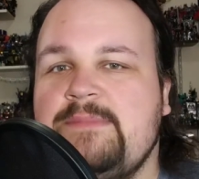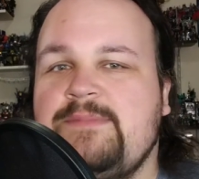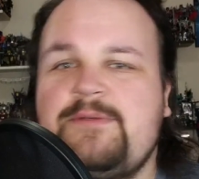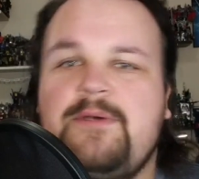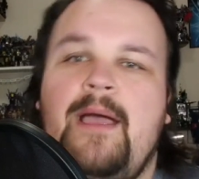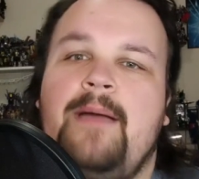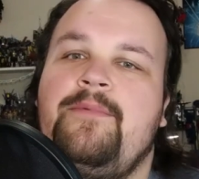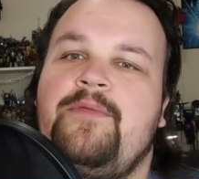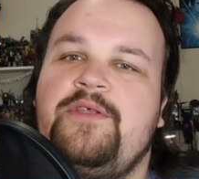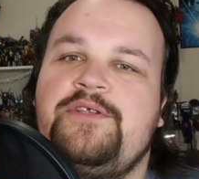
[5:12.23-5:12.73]

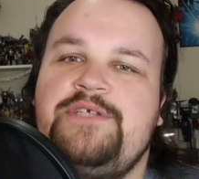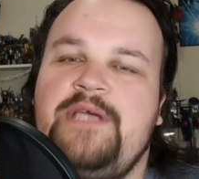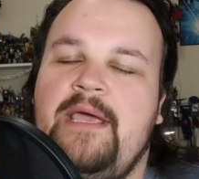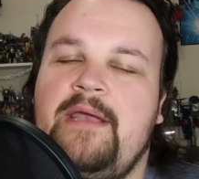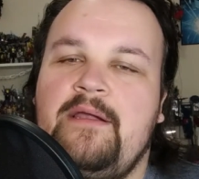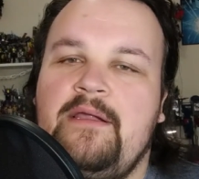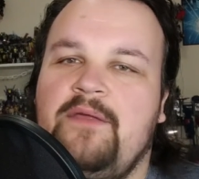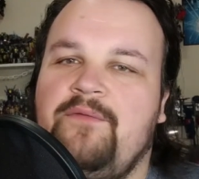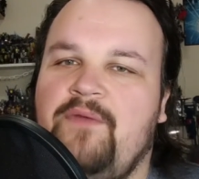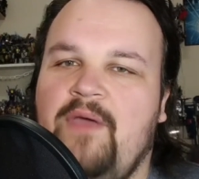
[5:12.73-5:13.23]
Subscribe to the
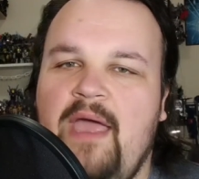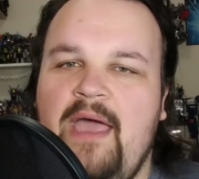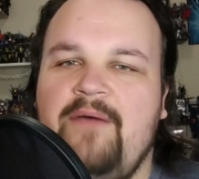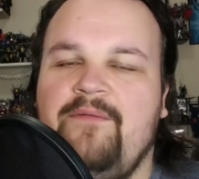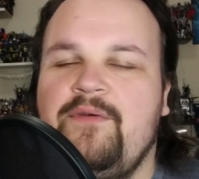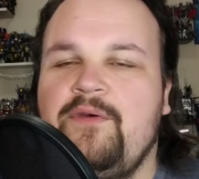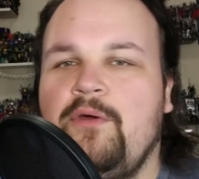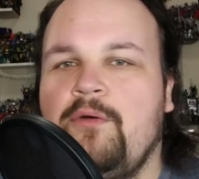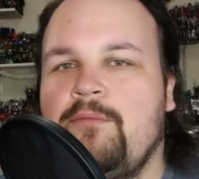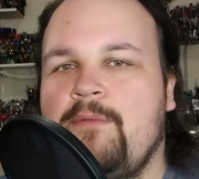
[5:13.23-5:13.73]
channel if
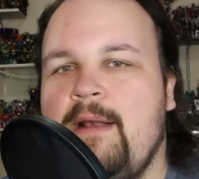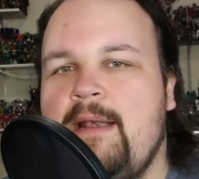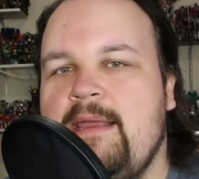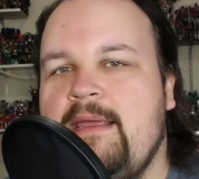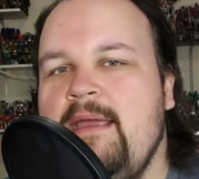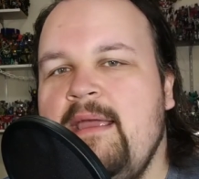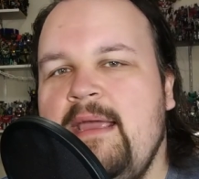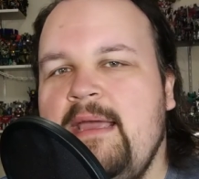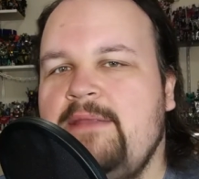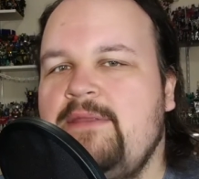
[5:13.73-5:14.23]
you haven't
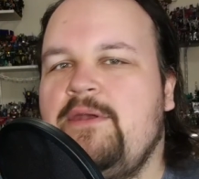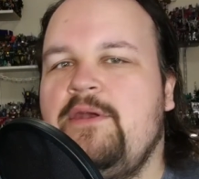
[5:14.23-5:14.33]
already.